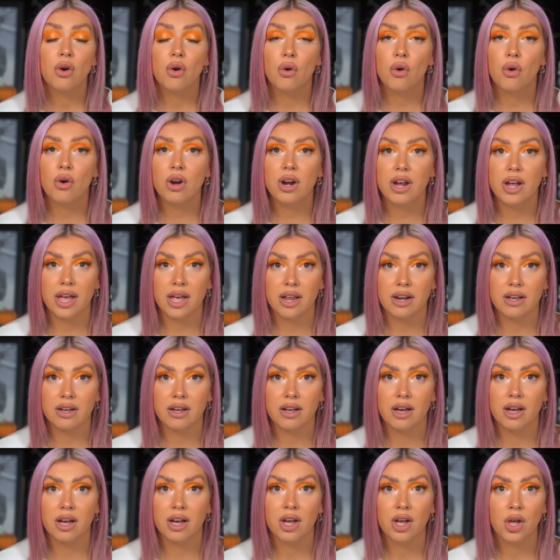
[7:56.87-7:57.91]
or
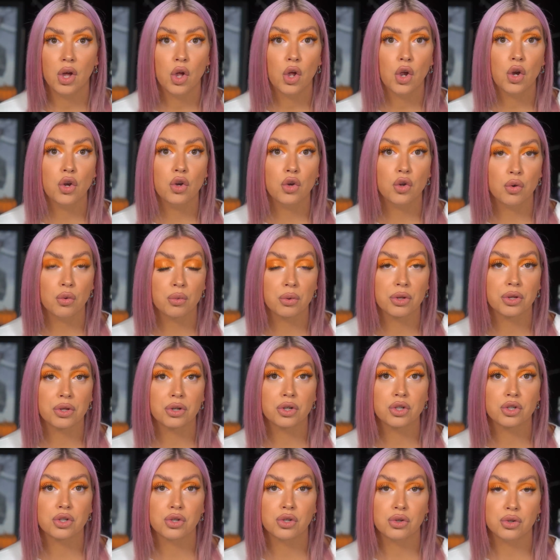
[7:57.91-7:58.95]
Erica knew where their
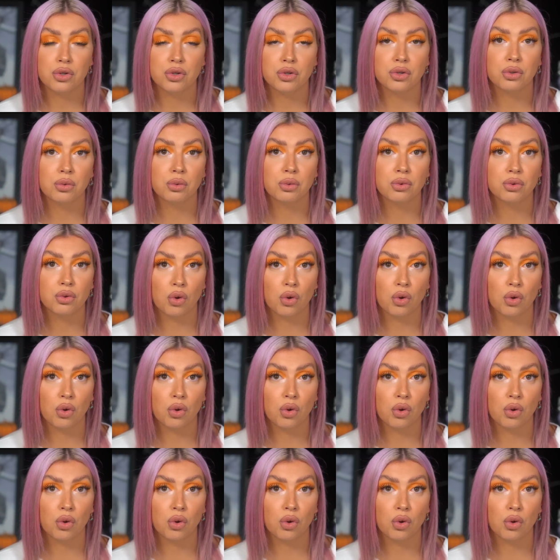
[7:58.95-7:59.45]
two-year-old